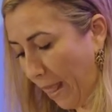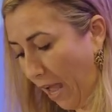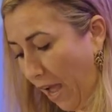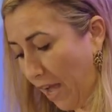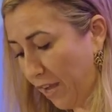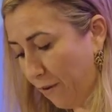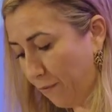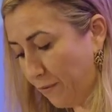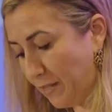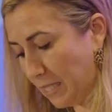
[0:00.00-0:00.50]

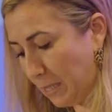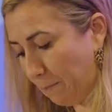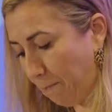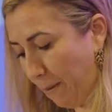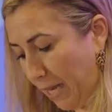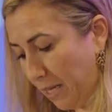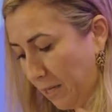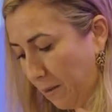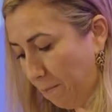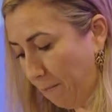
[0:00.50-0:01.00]
I have
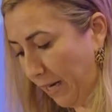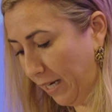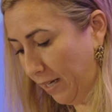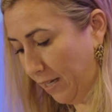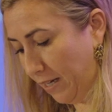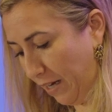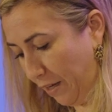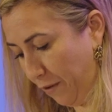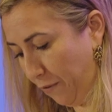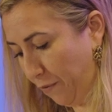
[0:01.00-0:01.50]
spent my
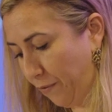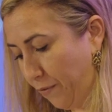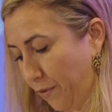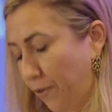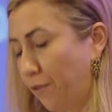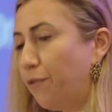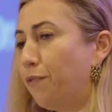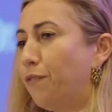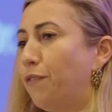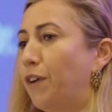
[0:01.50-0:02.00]
life
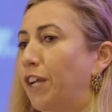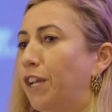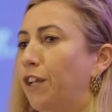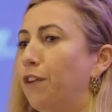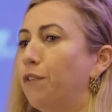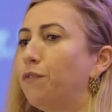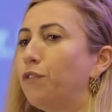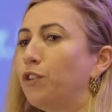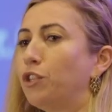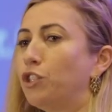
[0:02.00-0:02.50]

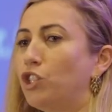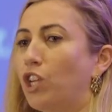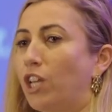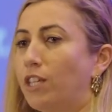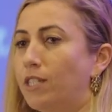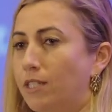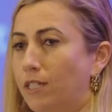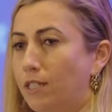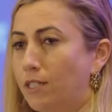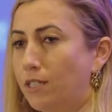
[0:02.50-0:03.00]
fighting for
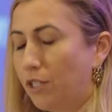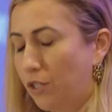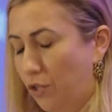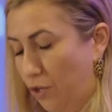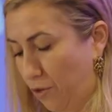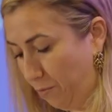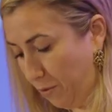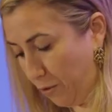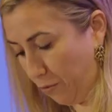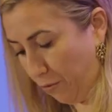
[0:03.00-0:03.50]
justice and
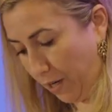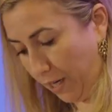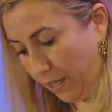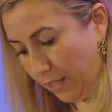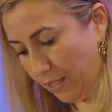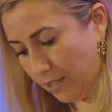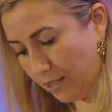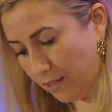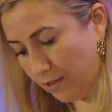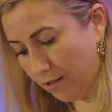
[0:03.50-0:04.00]
human
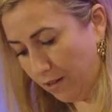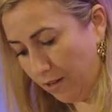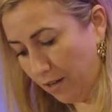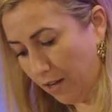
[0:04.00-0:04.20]
rights,